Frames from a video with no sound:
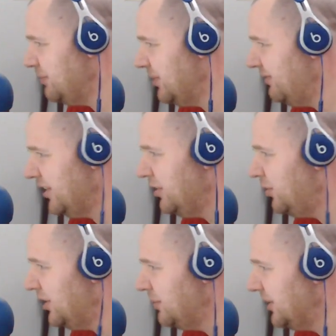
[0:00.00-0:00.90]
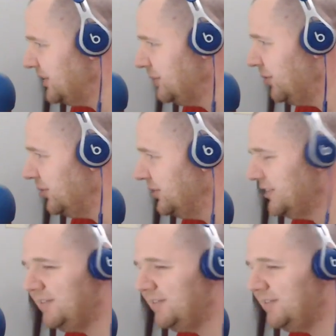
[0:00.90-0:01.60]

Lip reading: I've been, very welcoming supporters.